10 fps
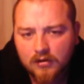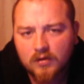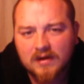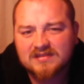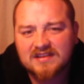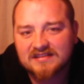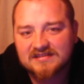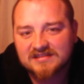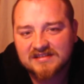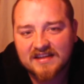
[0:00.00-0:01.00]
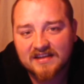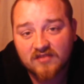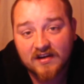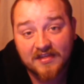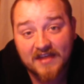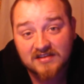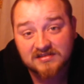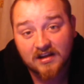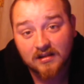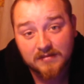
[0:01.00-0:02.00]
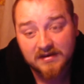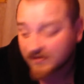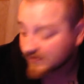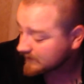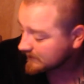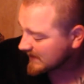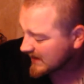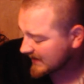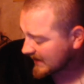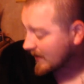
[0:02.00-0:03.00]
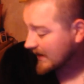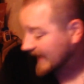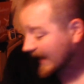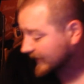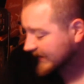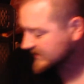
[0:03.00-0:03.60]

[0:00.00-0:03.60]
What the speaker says: else gets to say they drank $1,000 beer? Now, I doubt that's the